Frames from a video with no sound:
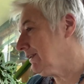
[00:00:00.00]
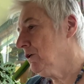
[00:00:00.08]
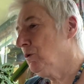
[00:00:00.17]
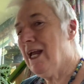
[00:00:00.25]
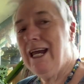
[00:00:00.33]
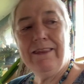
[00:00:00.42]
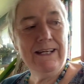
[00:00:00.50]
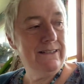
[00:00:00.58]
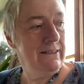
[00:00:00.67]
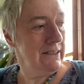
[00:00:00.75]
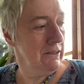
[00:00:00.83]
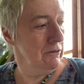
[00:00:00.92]
Okay then,
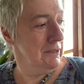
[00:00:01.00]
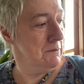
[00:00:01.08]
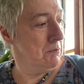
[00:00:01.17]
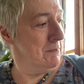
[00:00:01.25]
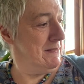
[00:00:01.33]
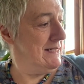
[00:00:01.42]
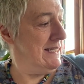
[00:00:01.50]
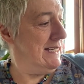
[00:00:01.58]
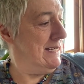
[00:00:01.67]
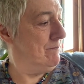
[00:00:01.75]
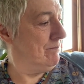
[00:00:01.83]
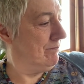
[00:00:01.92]
so let's put my
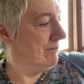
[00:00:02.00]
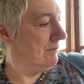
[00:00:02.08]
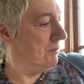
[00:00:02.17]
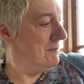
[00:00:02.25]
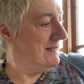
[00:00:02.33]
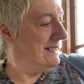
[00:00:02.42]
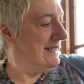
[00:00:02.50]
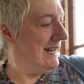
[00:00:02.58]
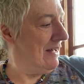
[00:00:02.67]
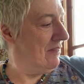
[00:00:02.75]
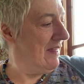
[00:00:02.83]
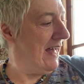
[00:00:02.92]
tea, put my tea
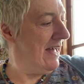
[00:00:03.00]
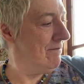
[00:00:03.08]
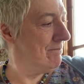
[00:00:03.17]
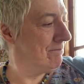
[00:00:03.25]
down there.